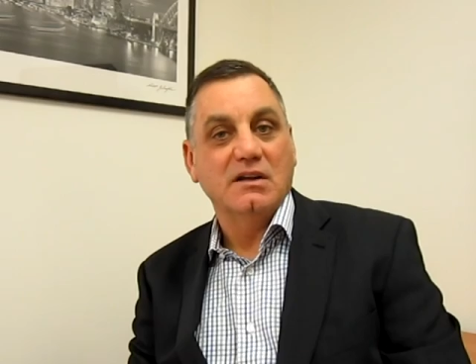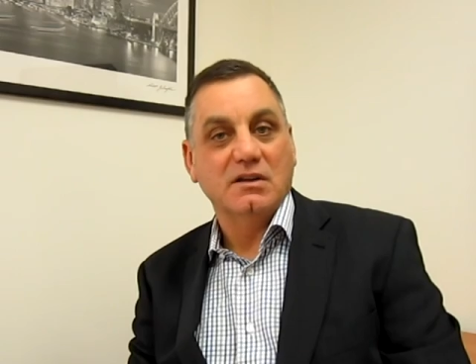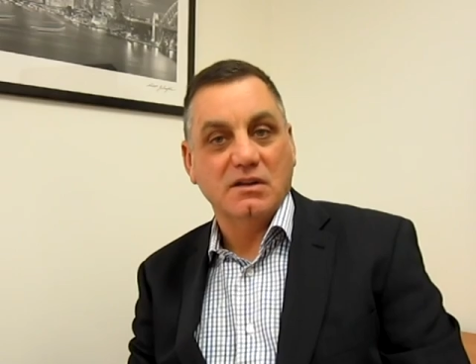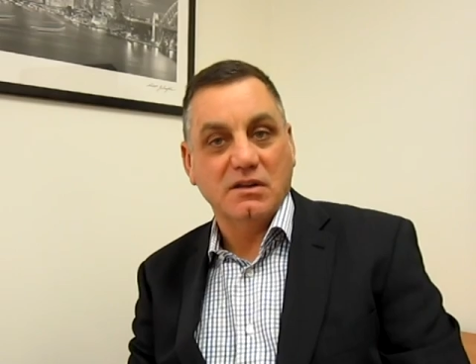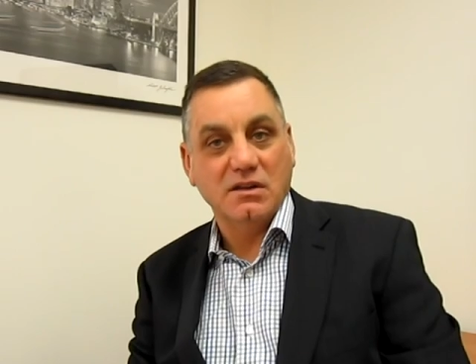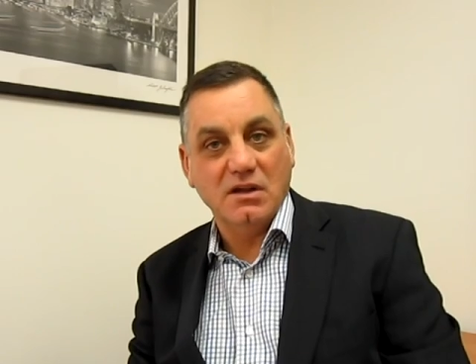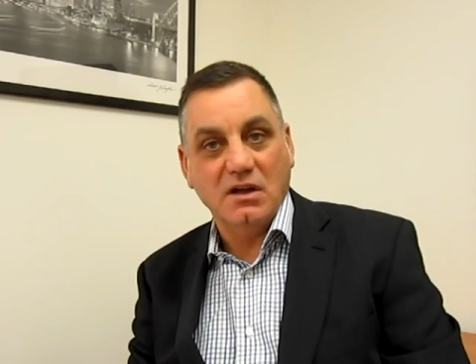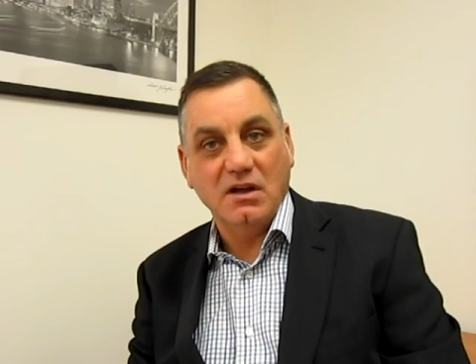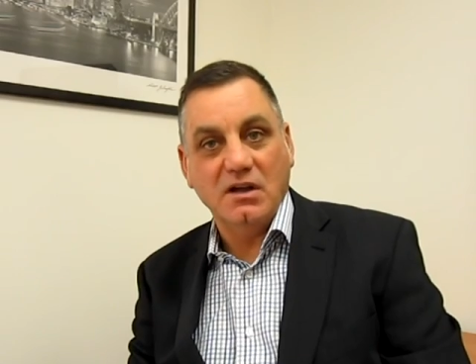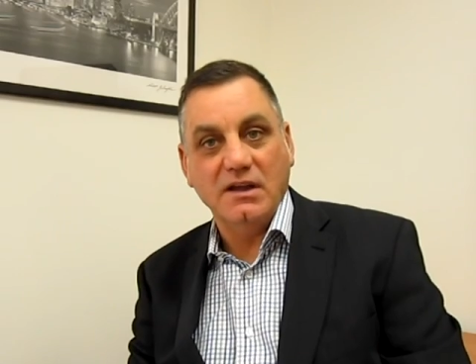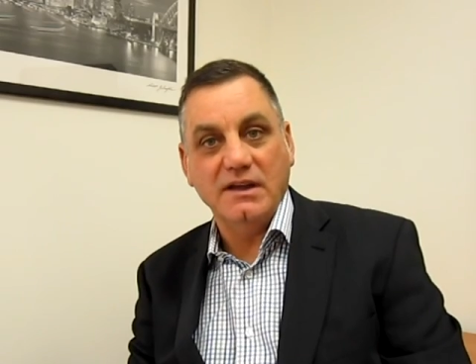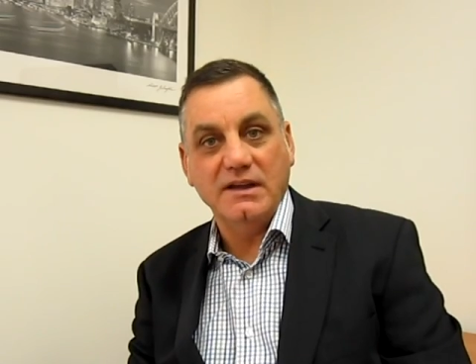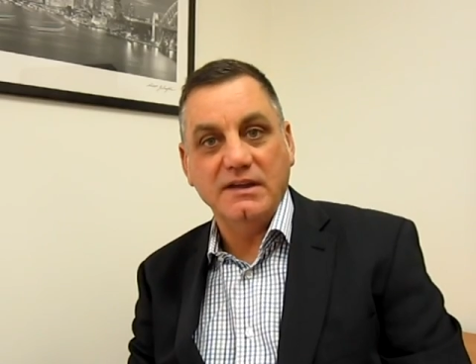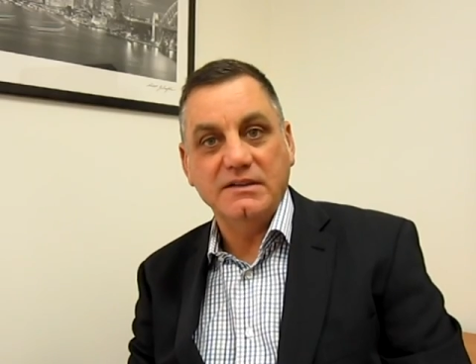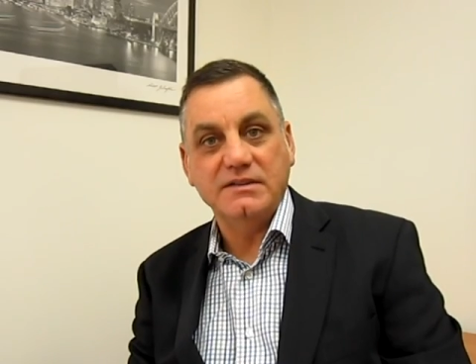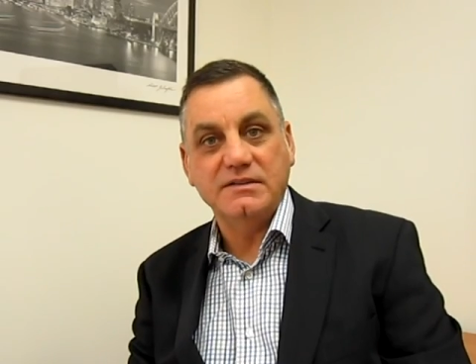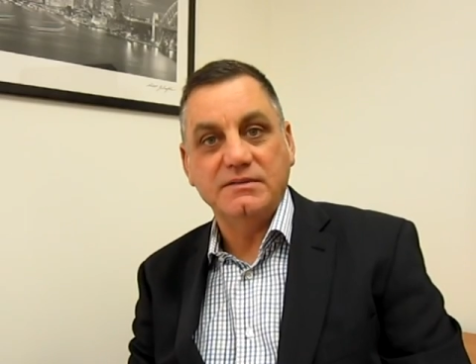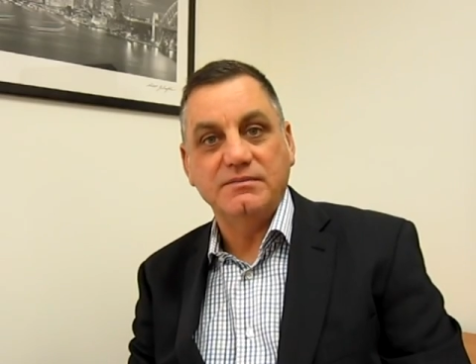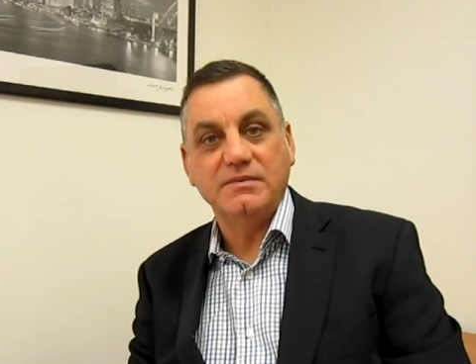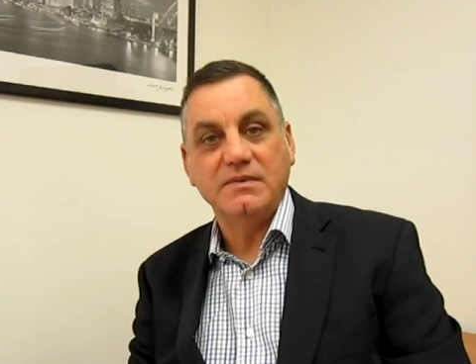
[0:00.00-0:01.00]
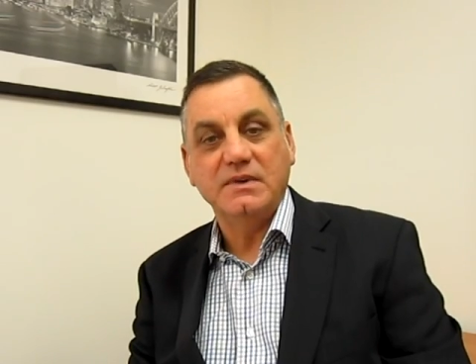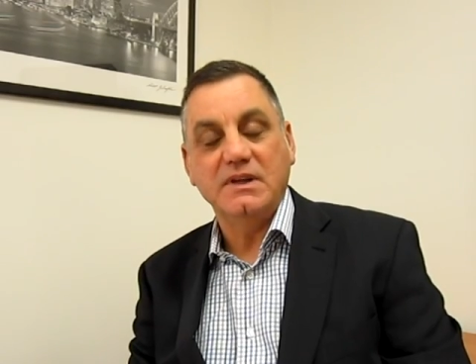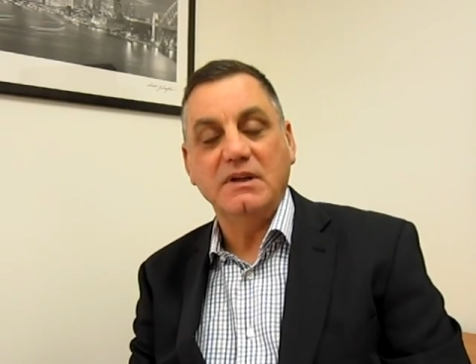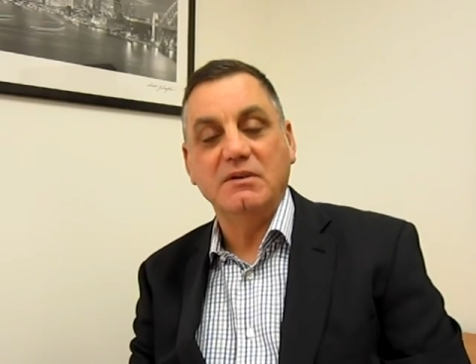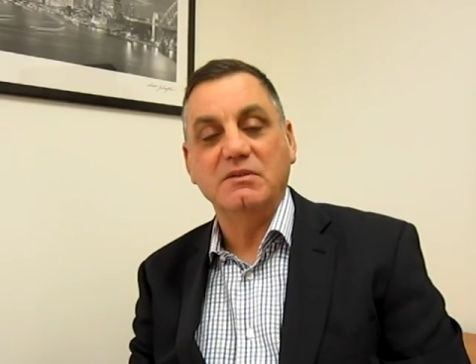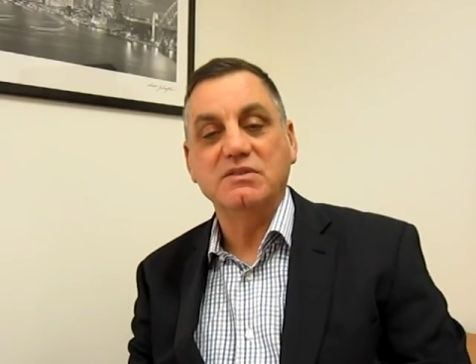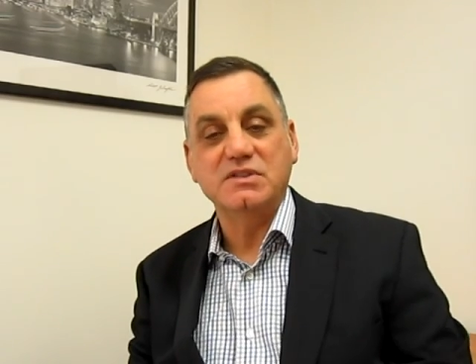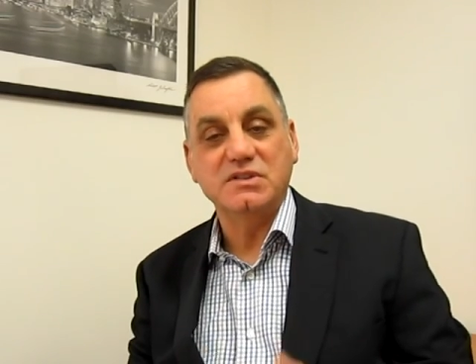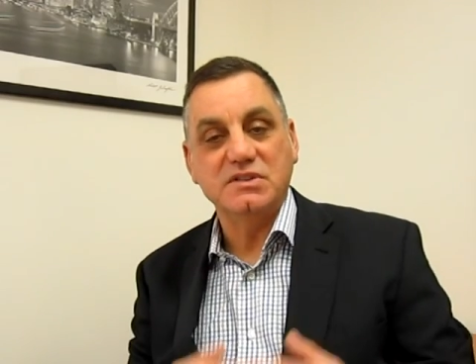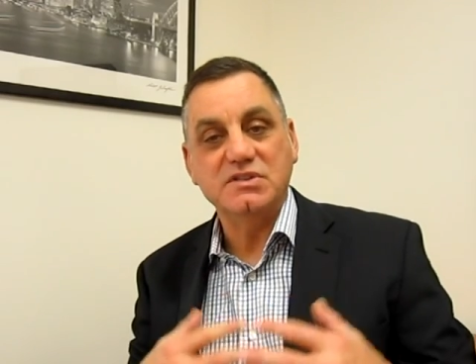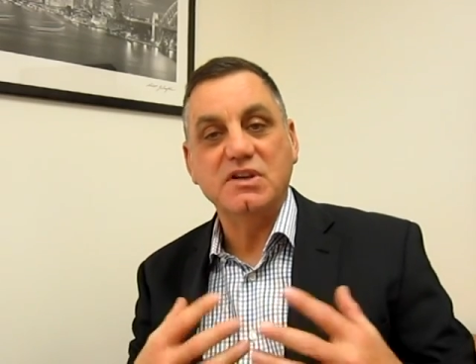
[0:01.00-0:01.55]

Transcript: client, that was the